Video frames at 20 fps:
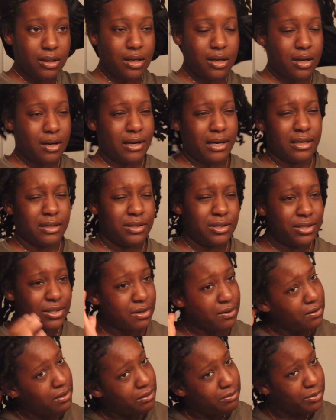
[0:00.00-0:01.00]
Alright, so
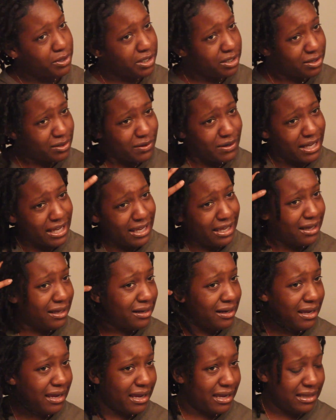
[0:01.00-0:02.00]
I'm gonna go
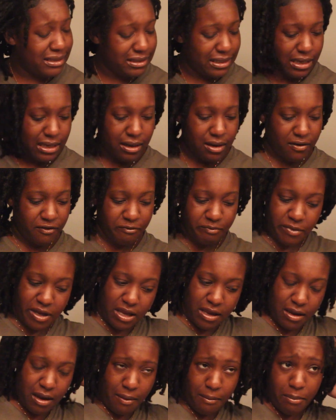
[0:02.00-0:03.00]
ahead and take off
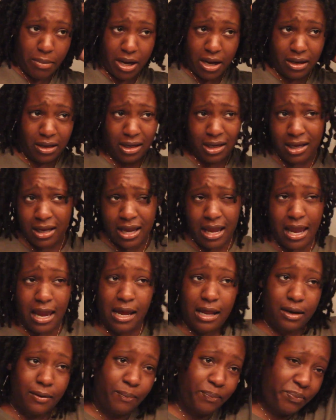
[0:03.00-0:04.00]
my bonnet,
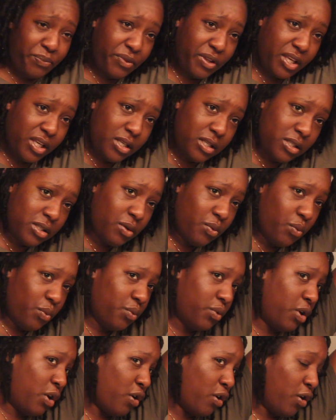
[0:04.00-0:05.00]
and these
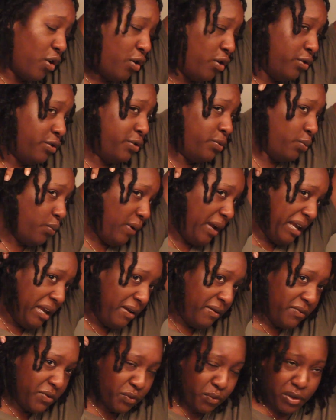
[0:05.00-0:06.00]
curls,
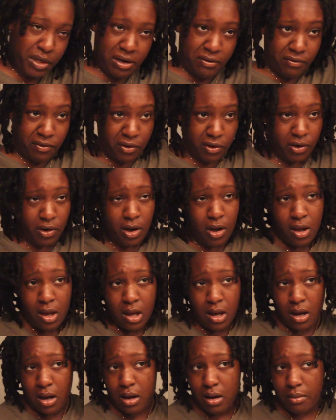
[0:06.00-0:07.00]
waves, whatever,
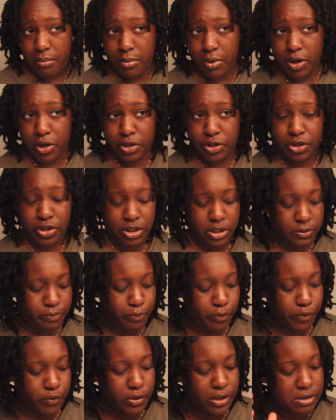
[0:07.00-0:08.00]
are just
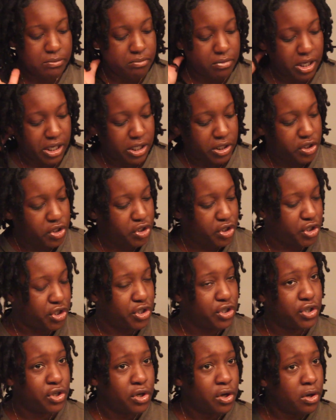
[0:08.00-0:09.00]
pretty
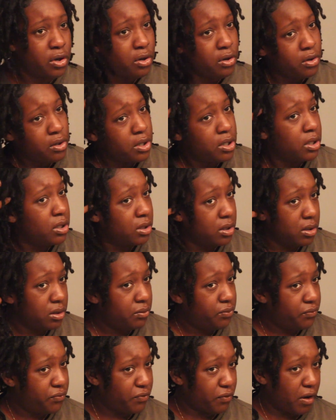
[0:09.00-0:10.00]
much
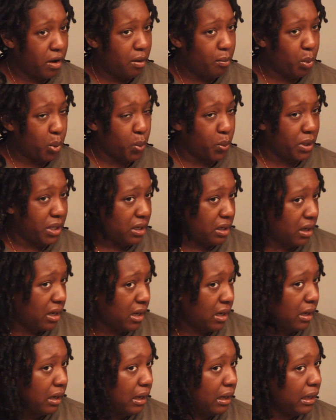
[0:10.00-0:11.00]
from when
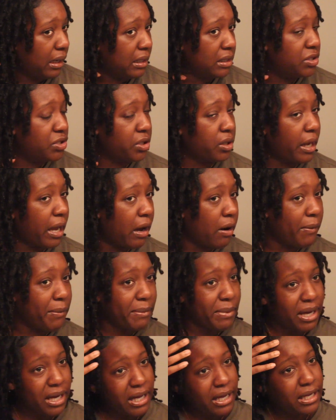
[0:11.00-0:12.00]
I took out
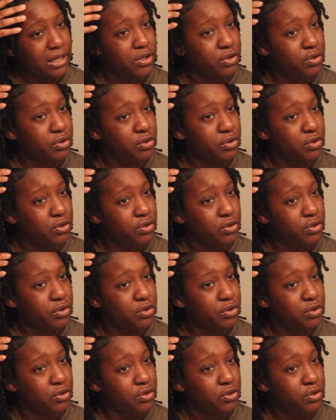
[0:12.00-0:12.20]
my